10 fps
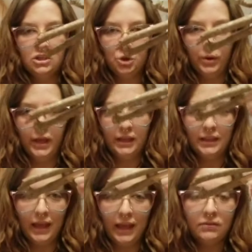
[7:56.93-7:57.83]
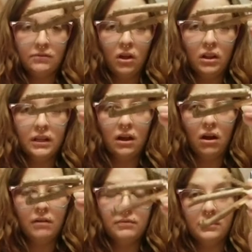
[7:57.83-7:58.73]
twig that had fallen
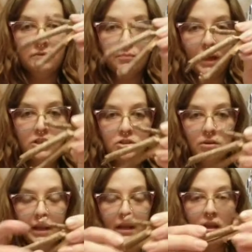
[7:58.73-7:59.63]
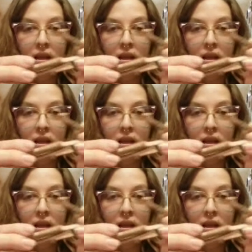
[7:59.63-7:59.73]
off of my tree